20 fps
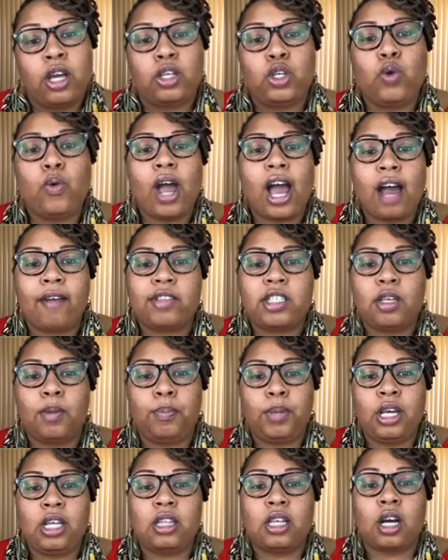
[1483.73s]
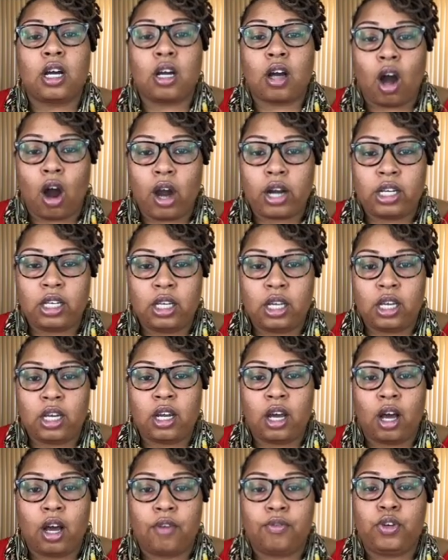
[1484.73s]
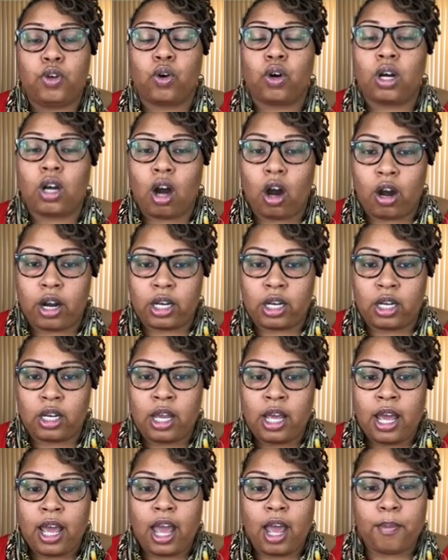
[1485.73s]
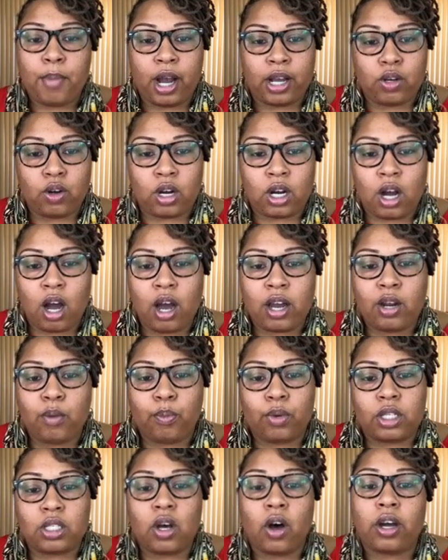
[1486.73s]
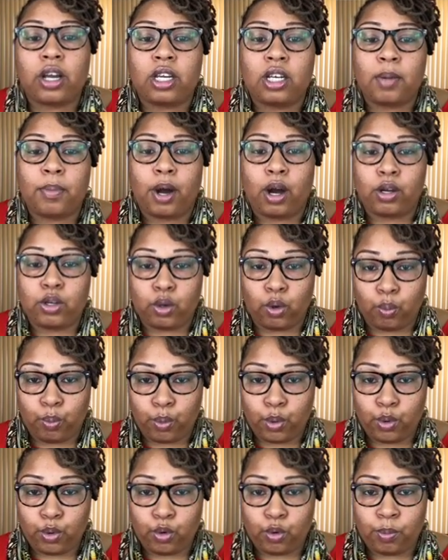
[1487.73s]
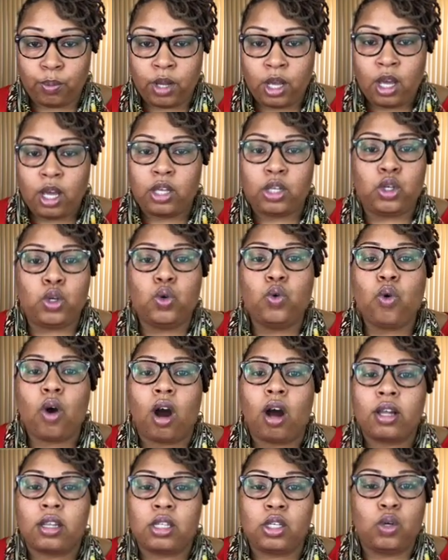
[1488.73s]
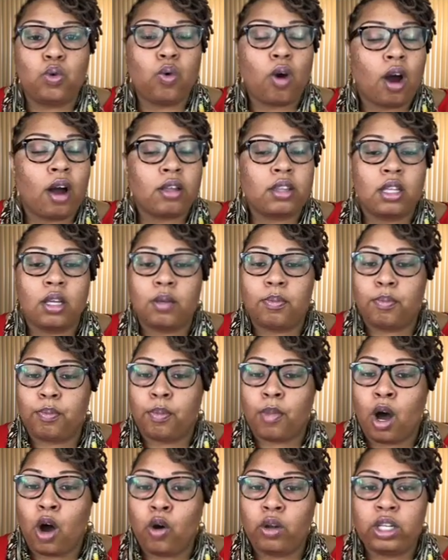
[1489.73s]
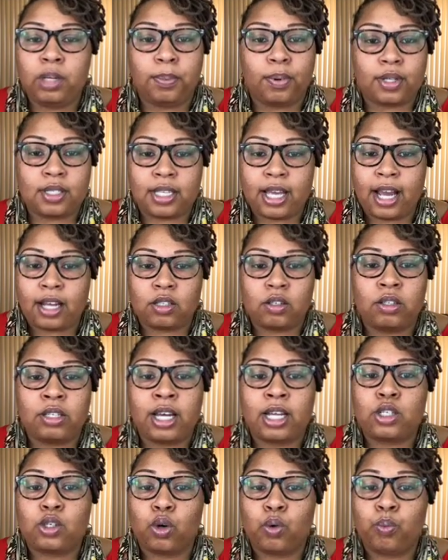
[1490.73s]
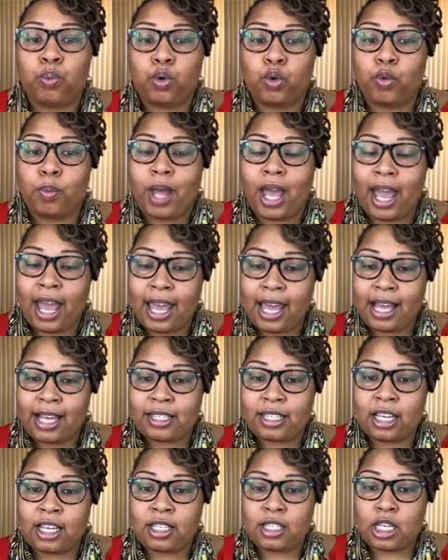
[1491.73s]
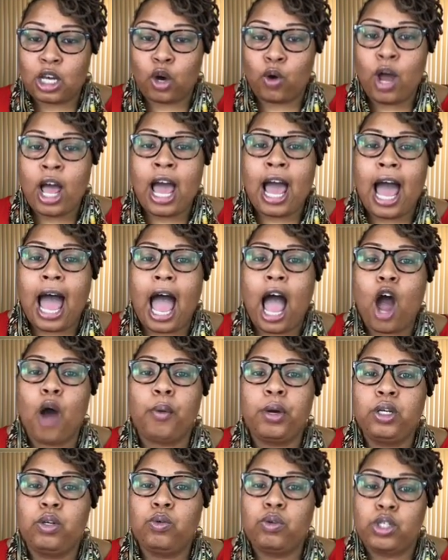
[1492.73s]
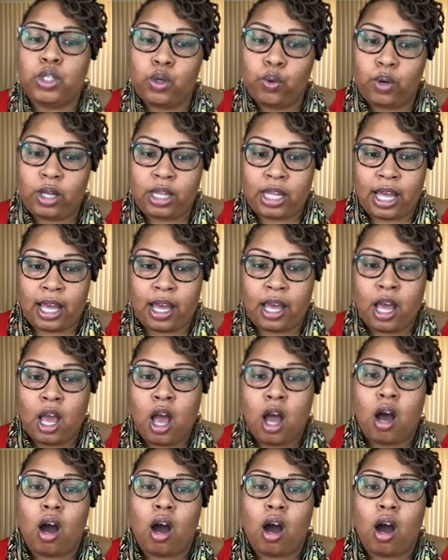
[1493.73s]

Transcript: You have to be the guardian of your garden. And by your garden, we're talking about your womb. You are the only protector that your womb has. And so how are you doing that?